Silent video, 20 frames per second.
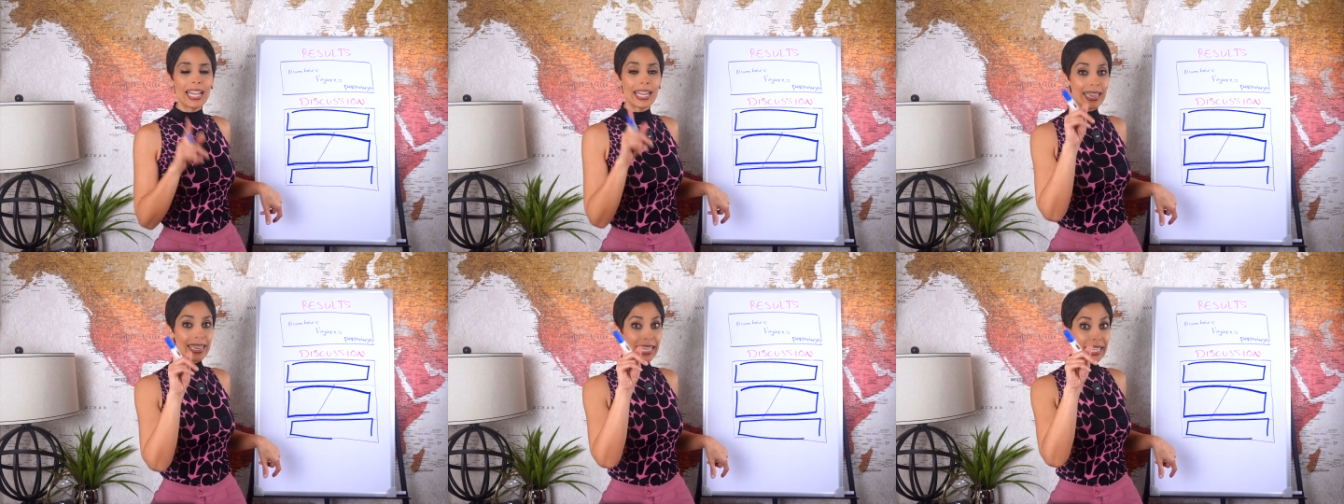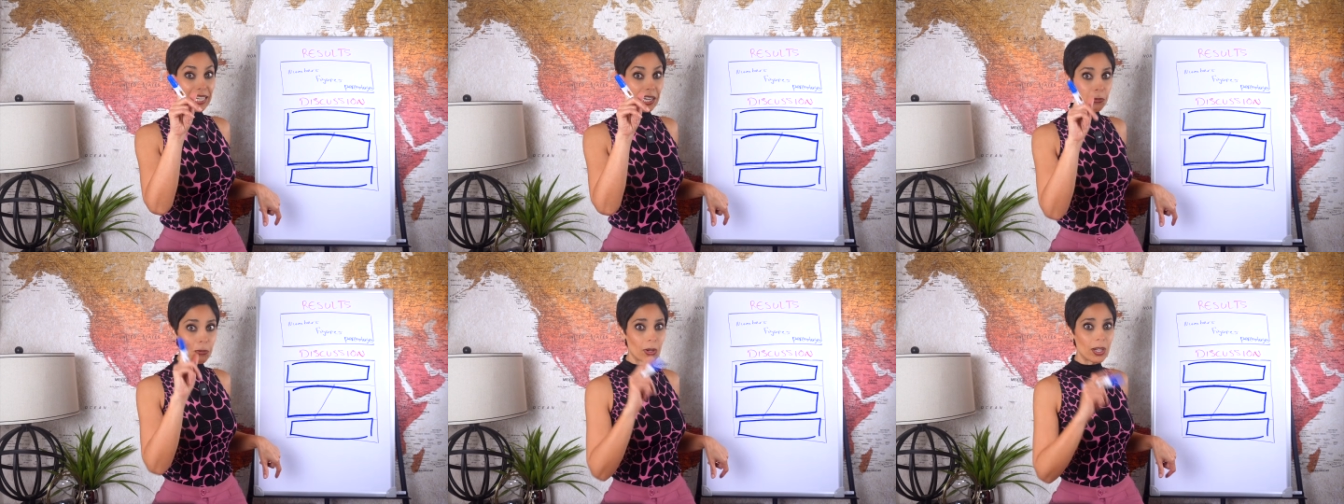
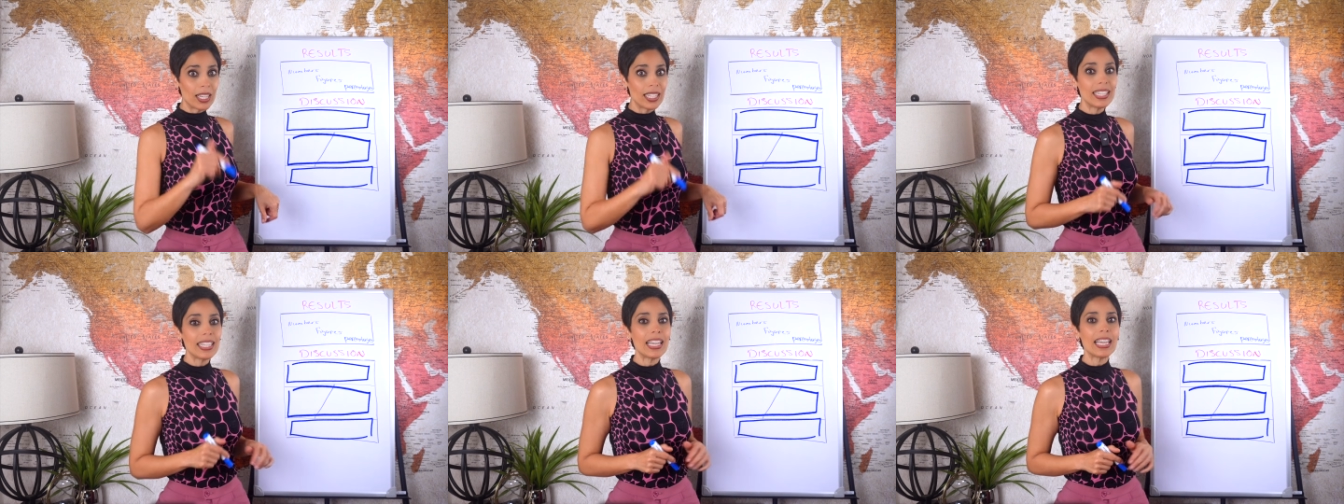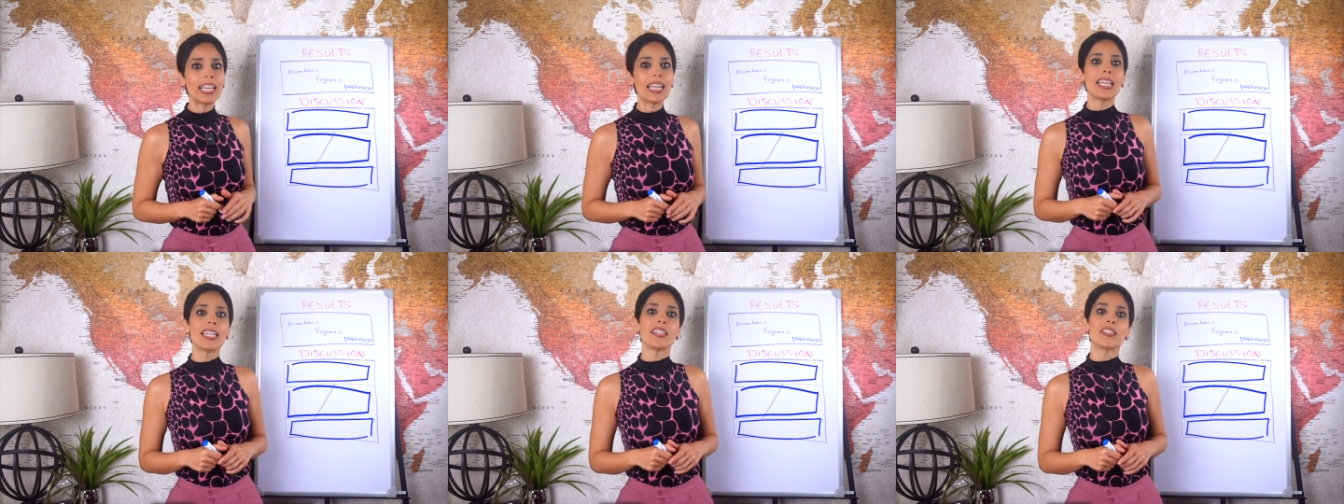Layer 1,
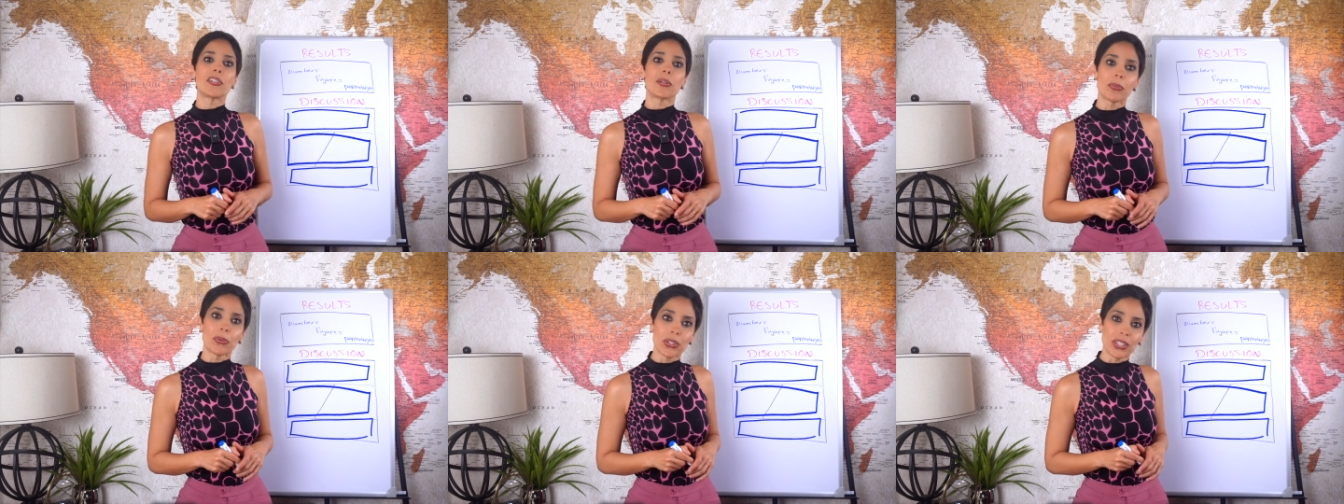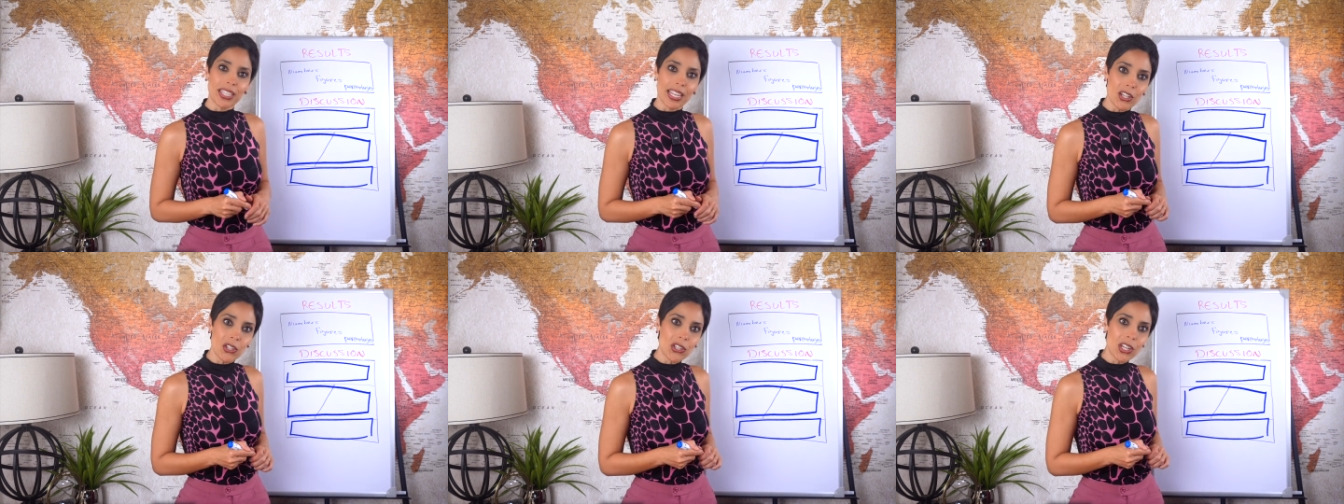
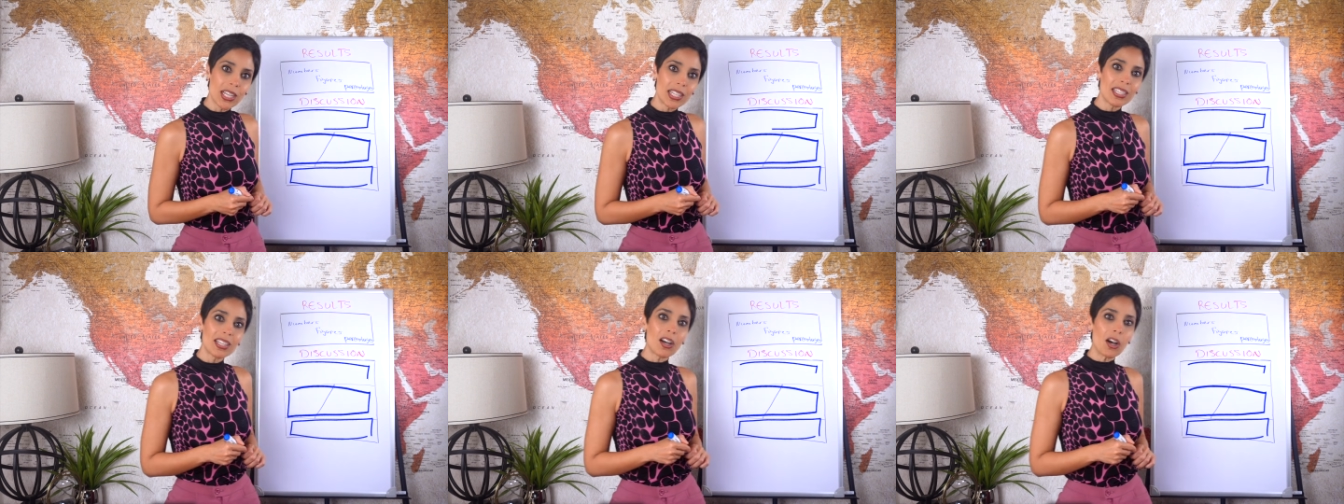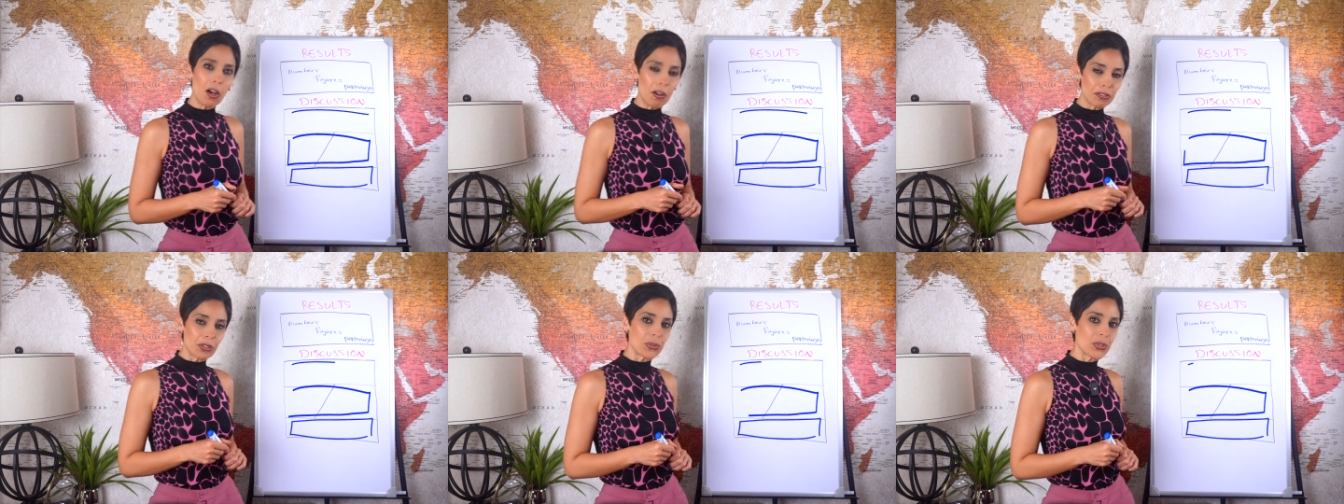interpretation
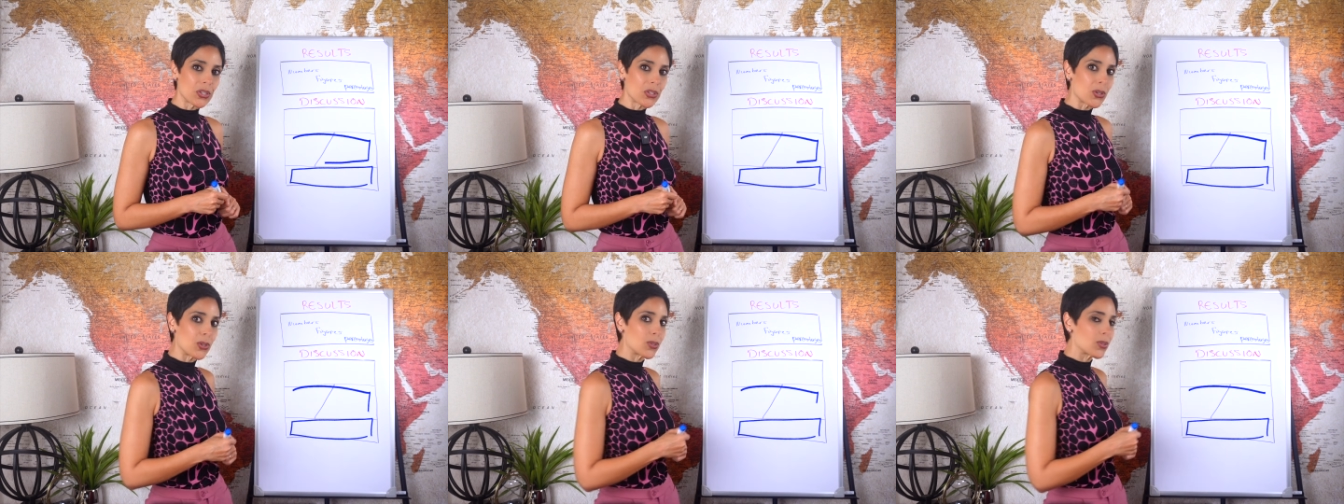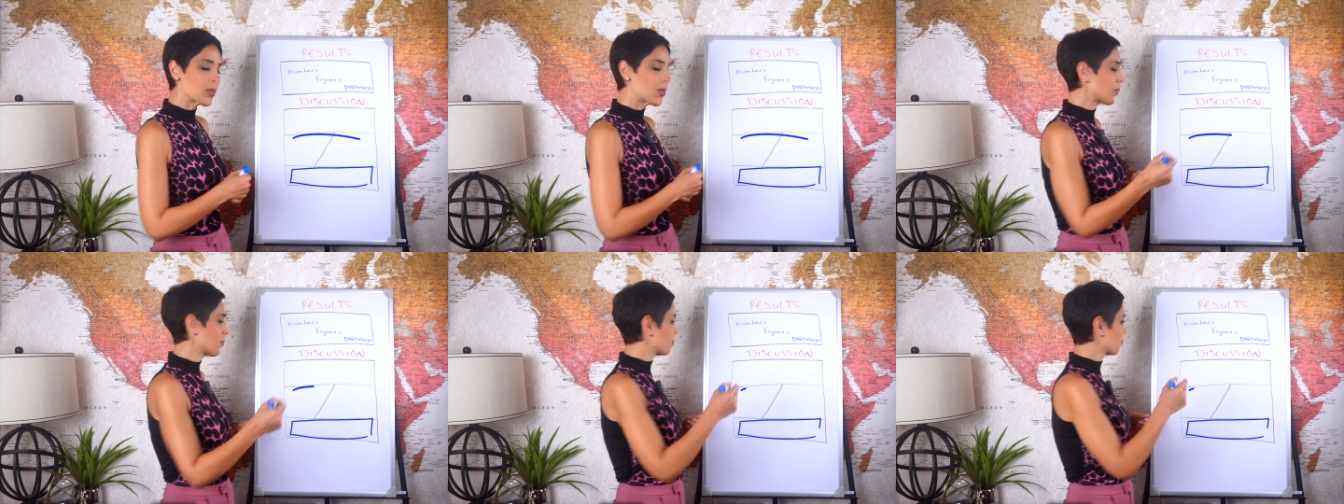of the
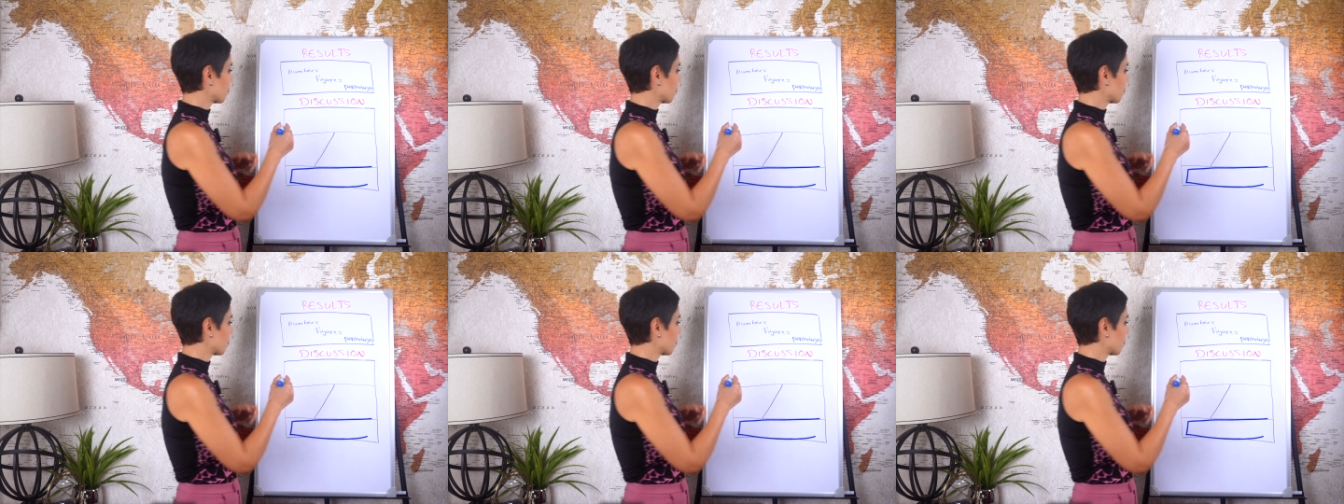results.